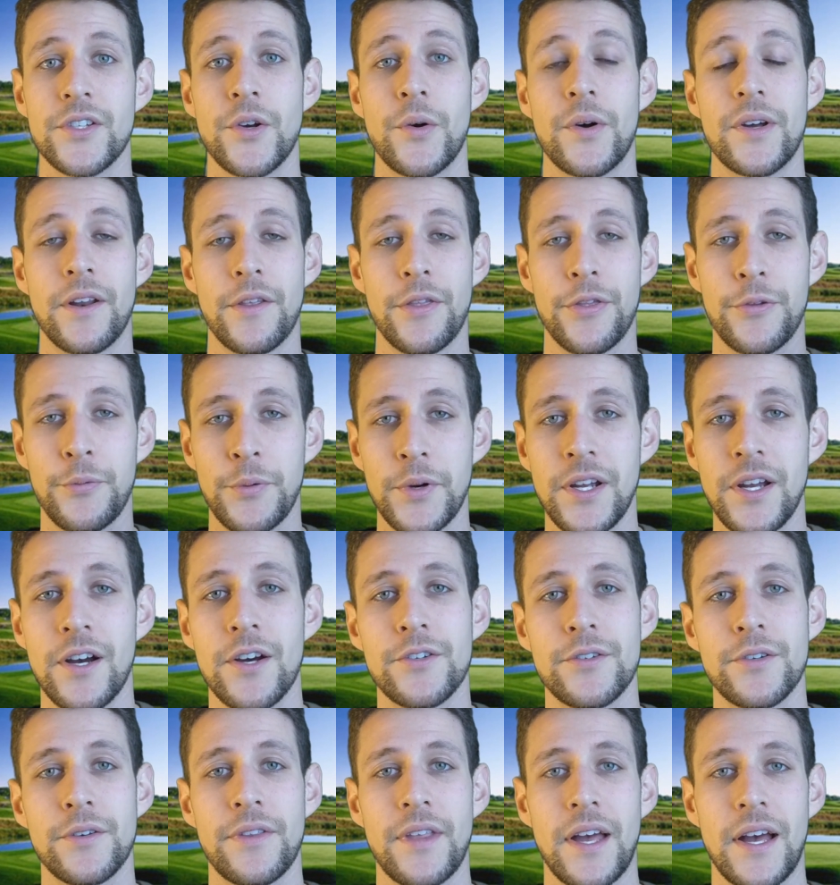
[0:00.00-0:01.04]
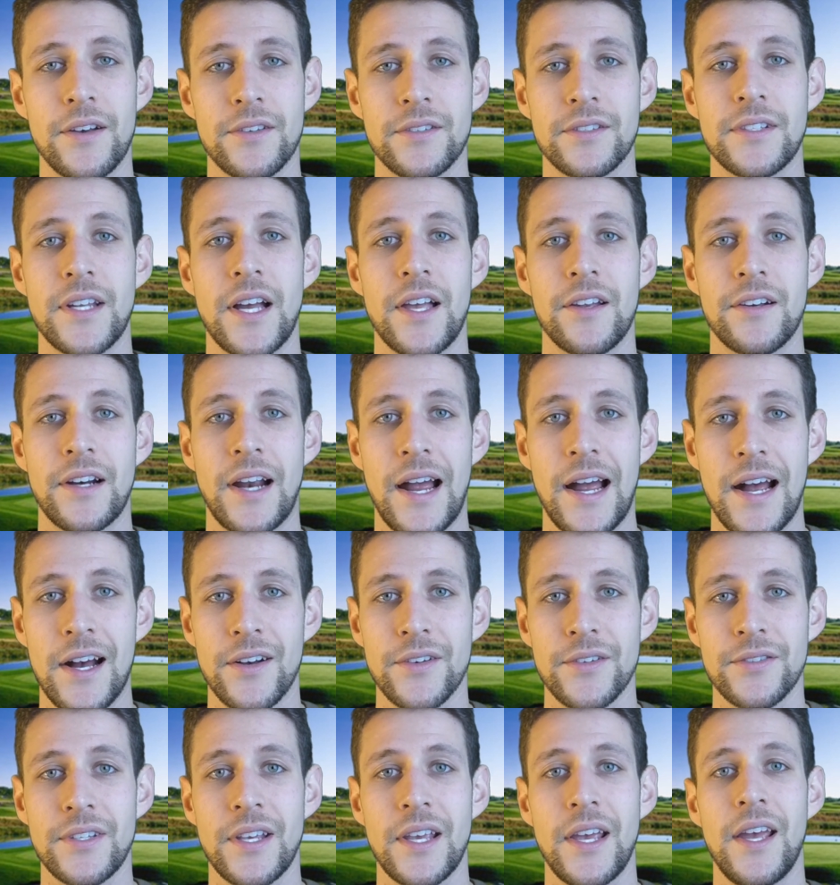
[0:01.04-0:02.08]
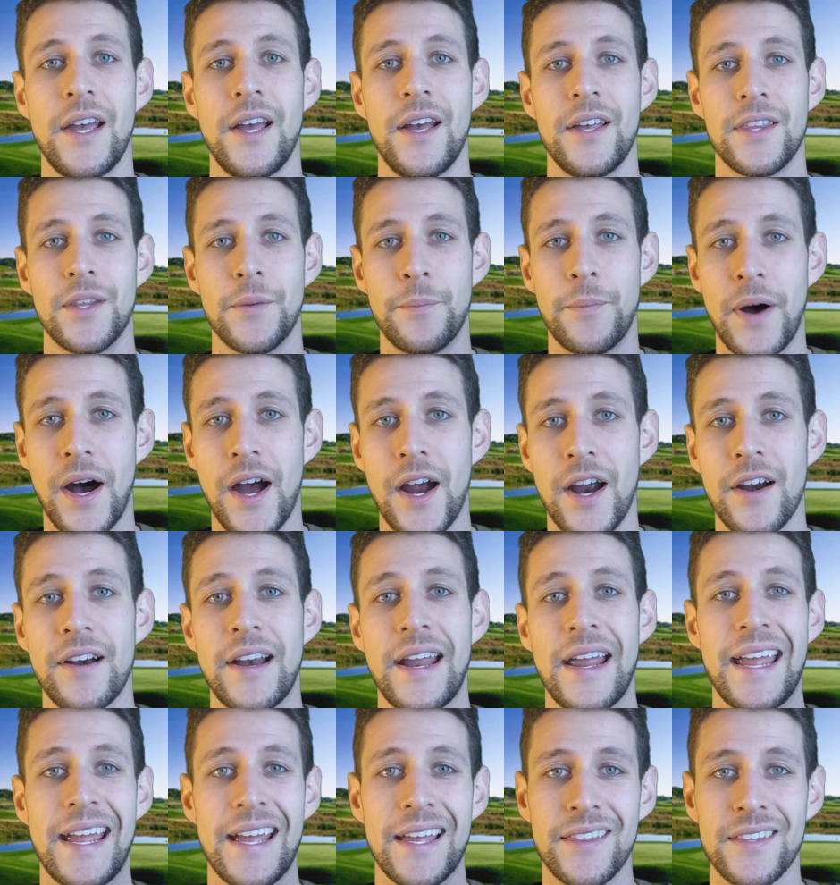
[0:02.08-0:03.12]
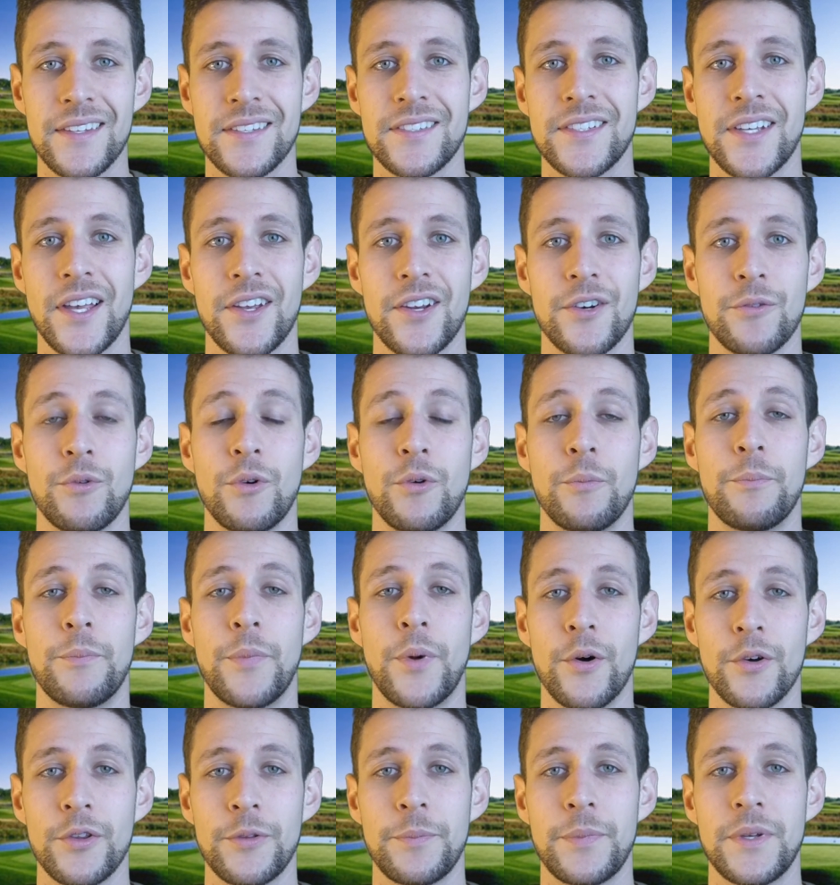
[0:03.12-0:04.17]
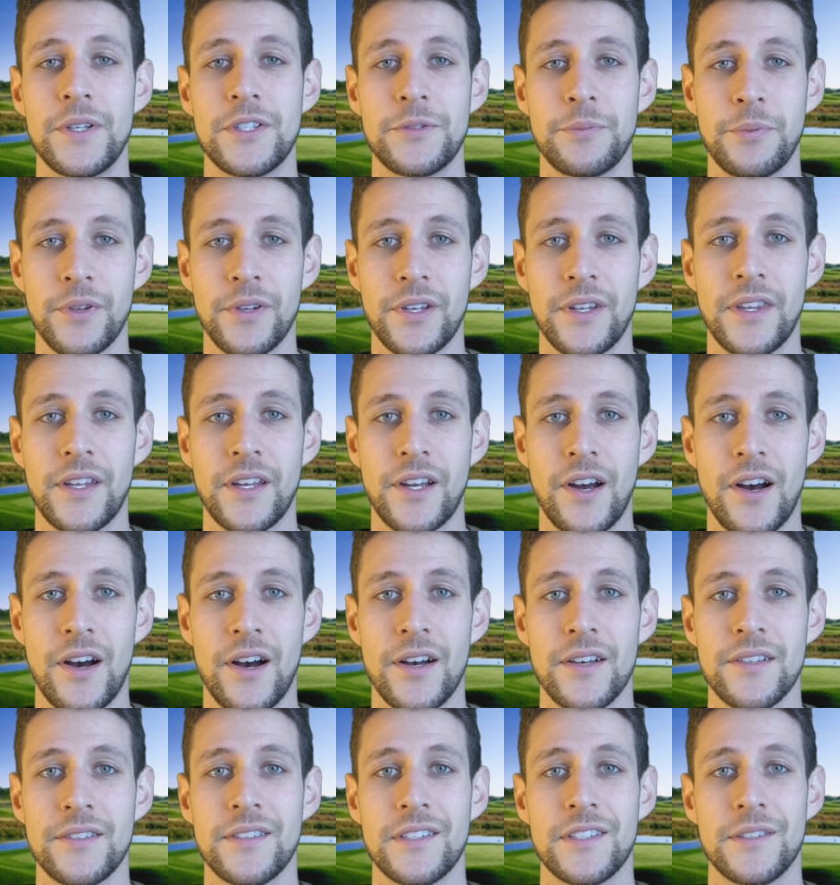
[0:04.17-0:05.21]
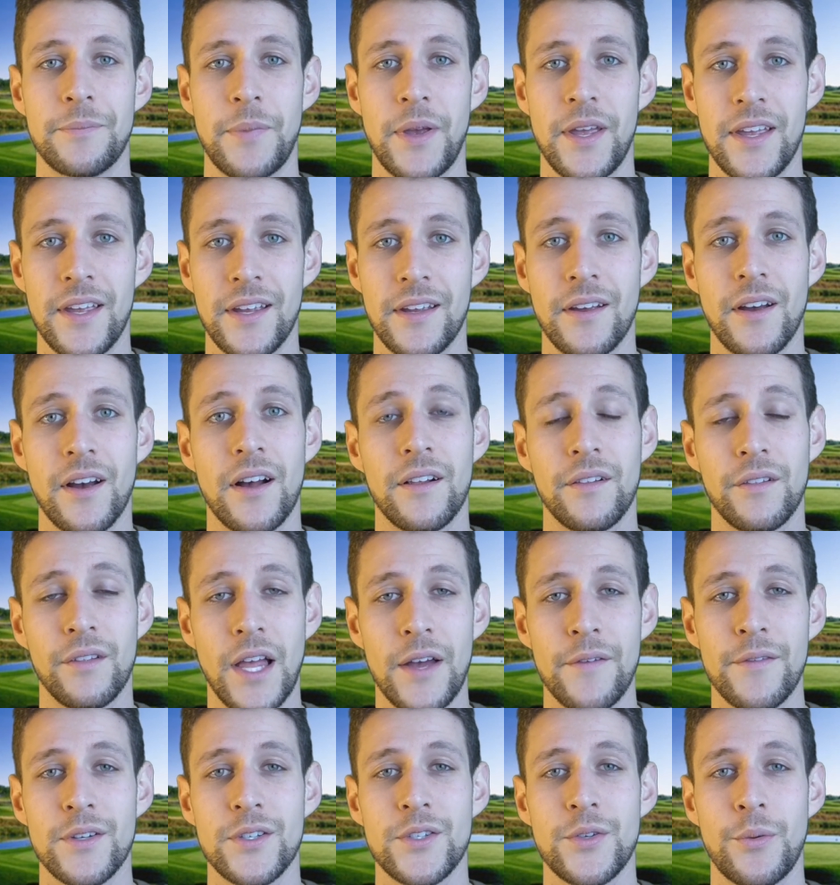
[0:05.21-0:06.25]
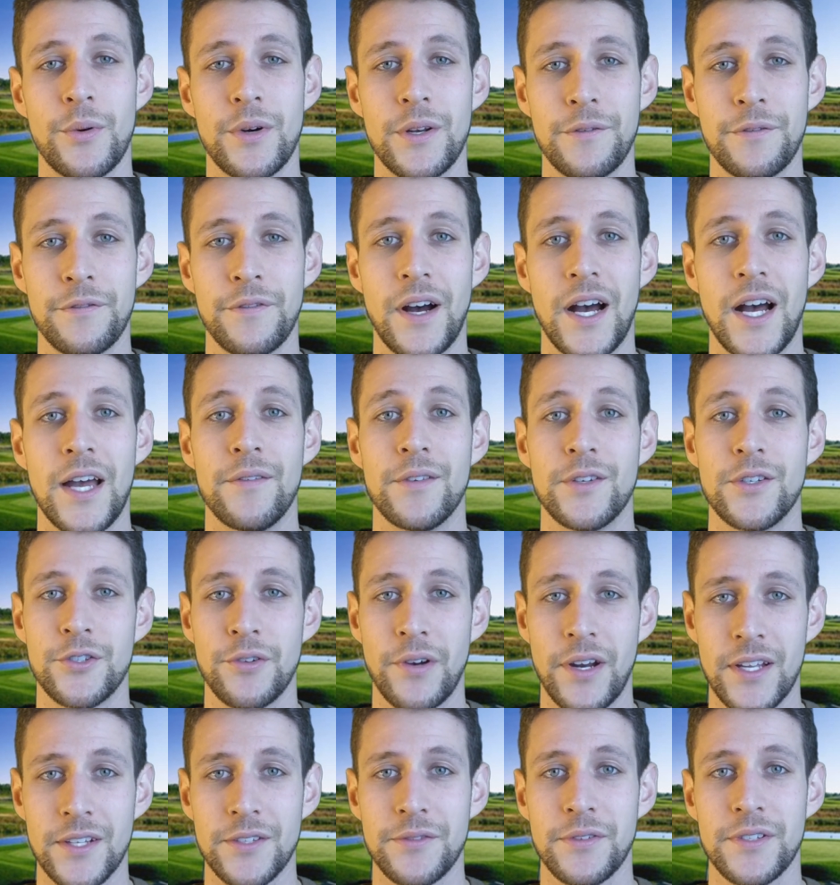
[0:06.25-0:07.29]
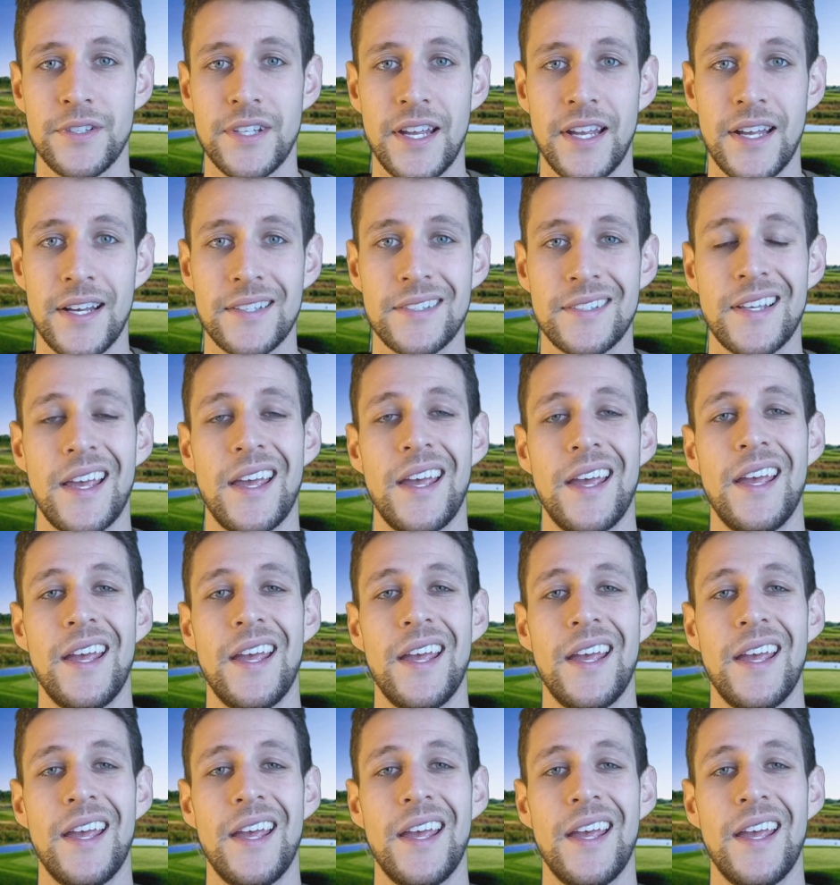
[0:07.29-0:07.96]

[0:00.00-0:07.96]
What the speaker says: So on a $300,000 house, the buyer and the seller will both be splitting the cost and paying $11.25 in transfer tax.